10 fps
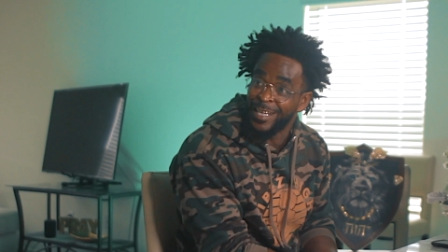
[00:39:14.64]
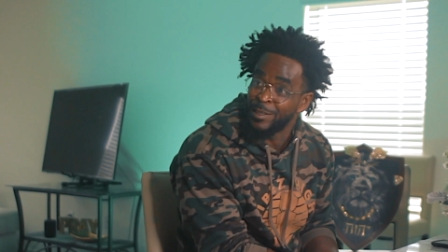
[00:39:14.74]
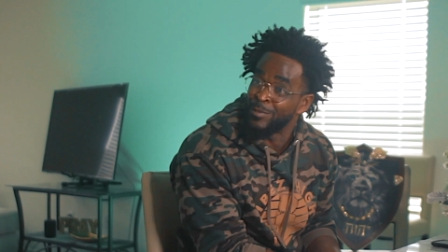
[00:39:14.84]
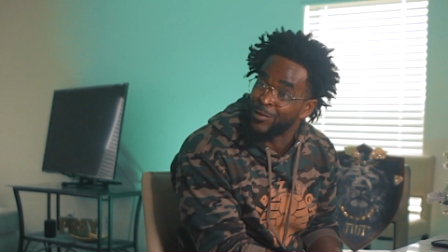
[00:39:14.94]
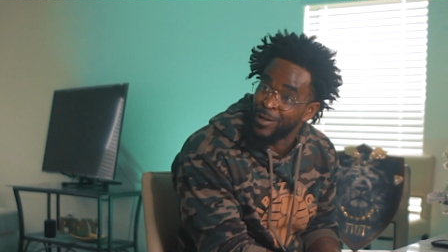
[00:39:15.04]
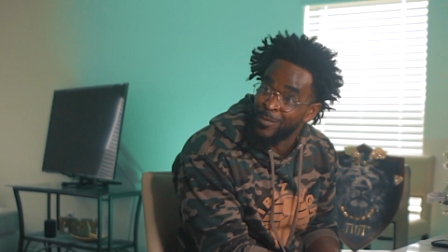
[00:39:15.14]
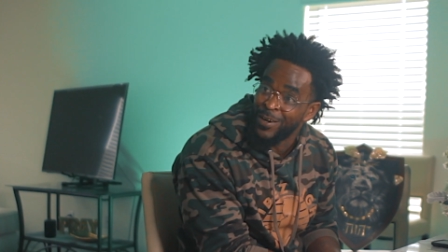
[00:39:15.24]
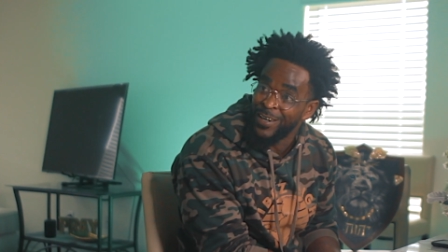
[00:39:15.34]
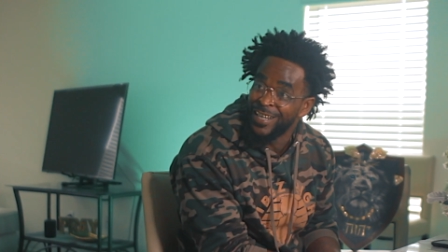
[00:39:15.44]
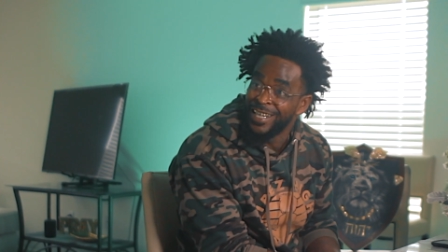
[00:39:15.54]
I gotta say my
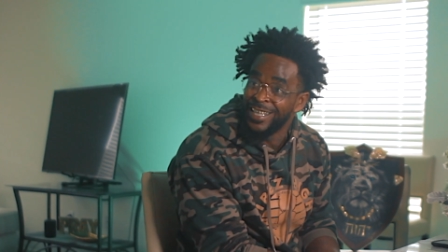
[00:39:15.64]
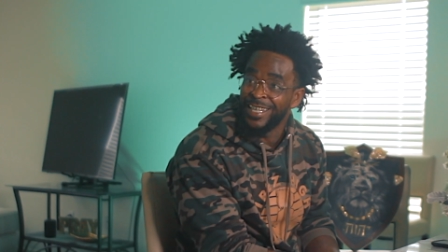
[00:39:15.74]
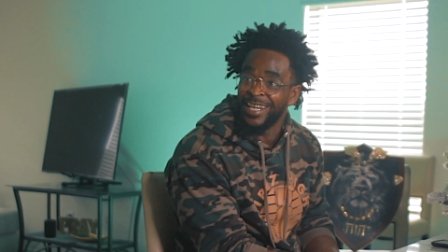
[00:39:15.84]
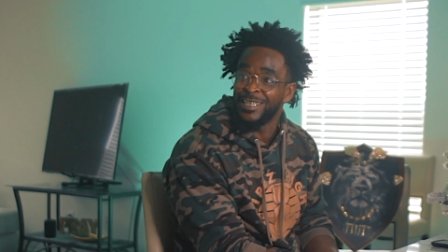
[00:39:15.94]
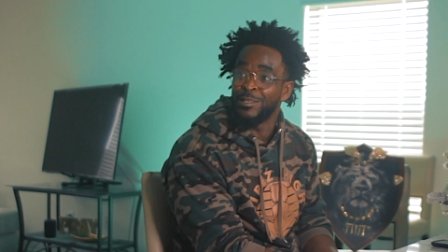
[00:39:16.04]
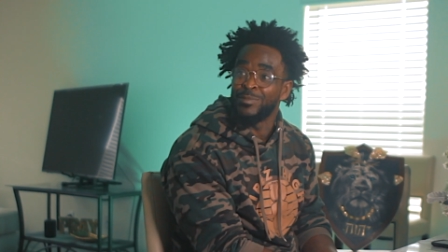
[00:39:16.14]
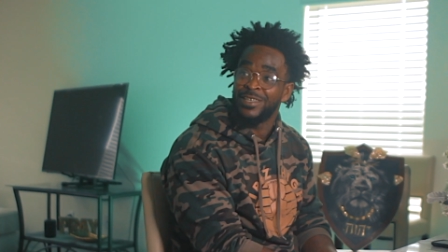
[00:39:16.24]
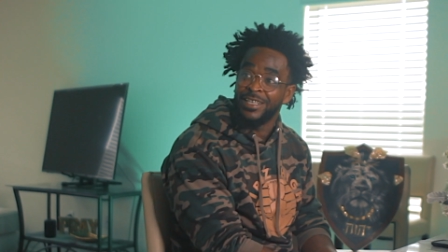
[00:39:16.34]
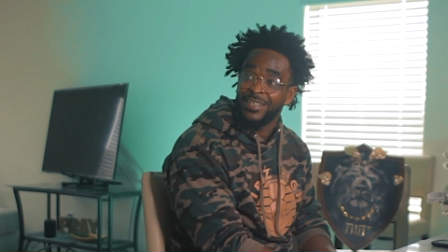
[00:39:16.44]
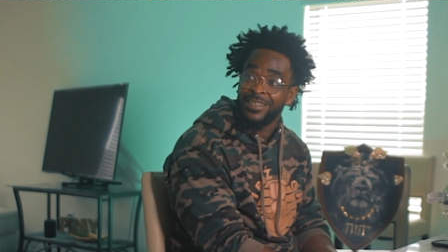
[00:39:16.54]
grandma, then I gotta say my
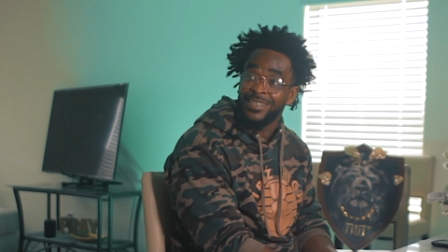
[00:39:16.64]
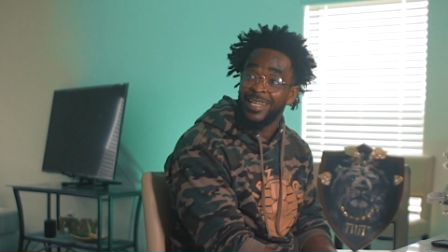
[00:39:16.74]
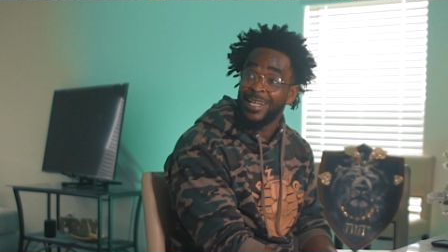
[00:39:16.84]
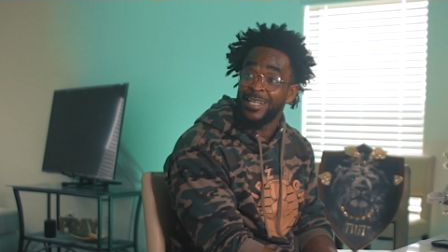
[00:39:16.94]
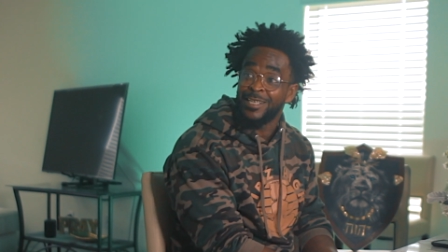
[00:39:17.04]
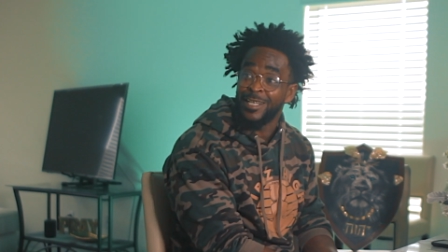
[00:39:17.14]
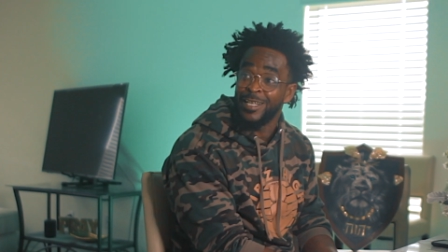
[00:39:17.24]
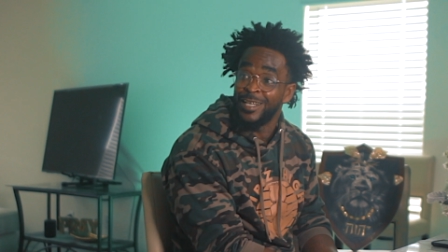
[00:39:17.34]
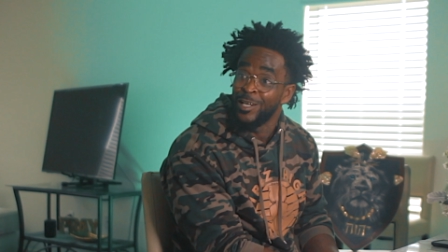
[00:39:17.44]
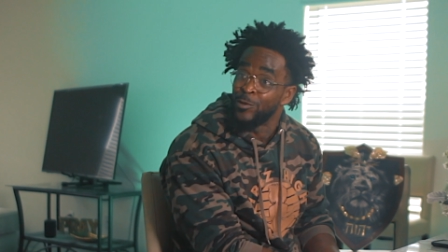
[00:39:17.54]
sisters, then I gotta
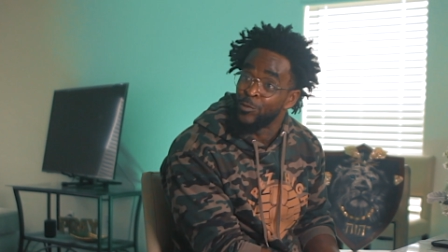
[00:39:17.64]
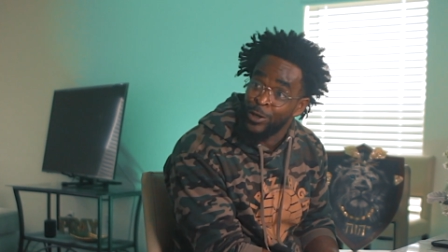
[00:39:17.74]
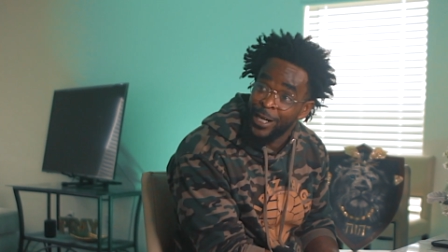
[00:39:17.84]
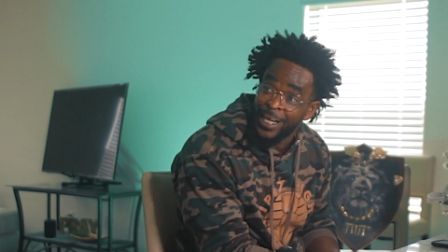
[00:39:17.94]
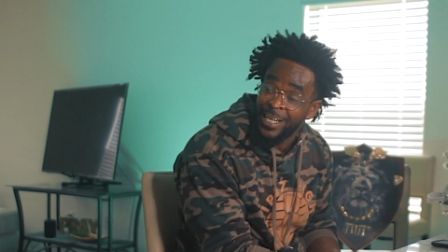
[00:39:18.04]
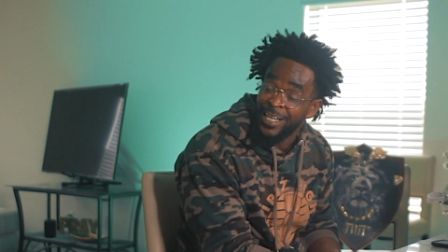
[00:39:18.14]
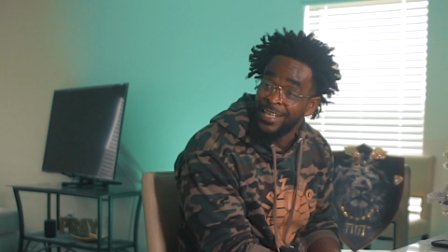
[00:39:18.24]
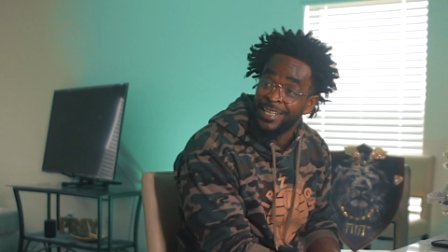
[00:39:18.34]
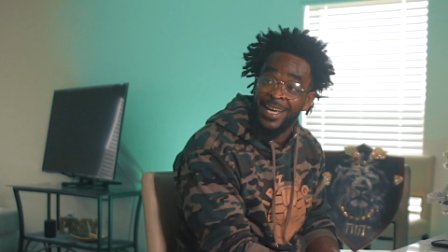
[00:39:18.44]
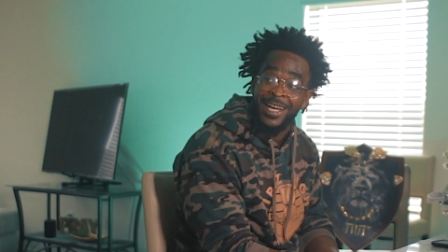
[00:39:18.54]
say Rick,
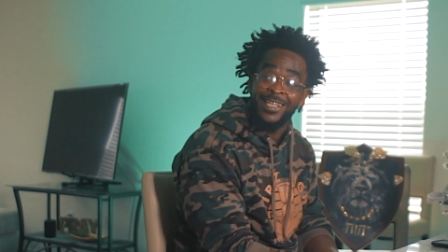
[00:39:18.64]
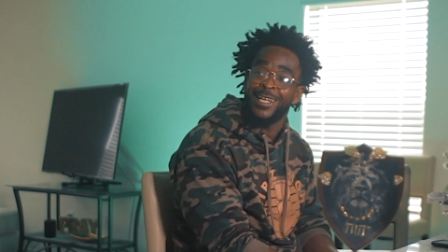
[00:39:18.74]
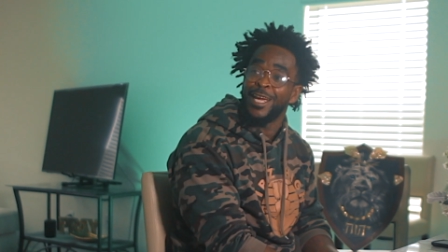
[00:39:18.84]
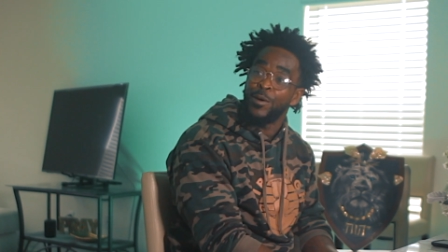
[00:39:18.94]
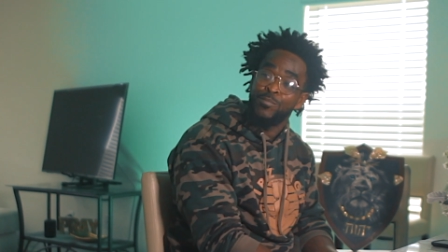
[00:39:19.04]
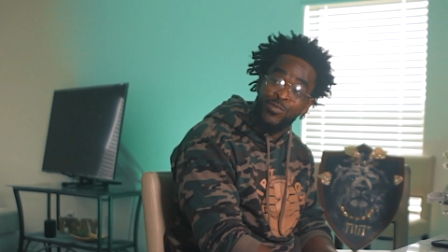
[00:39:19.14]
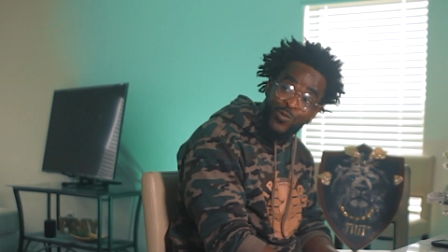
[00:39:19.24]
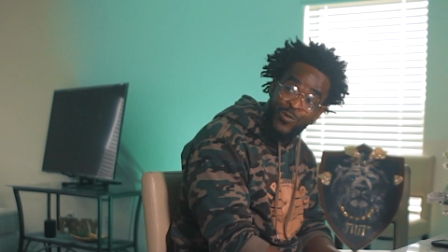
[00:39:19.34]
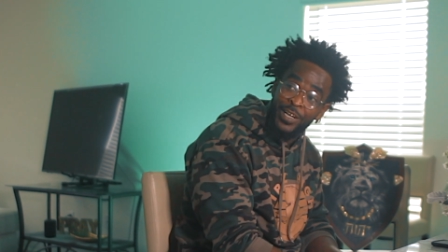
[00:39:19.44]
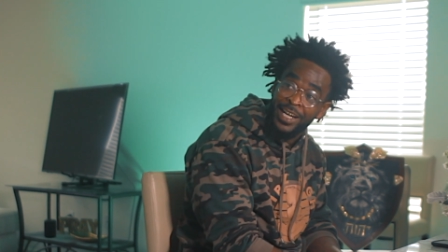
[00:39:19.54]
then I gotta say
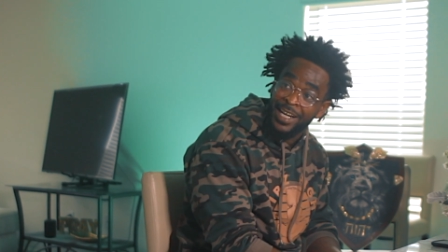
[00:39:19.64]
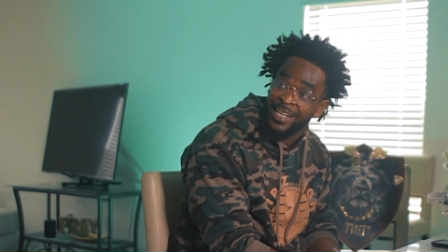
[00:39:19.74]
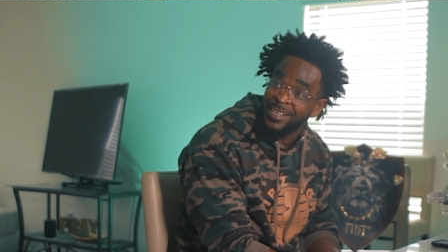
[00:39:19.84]
Abu, then I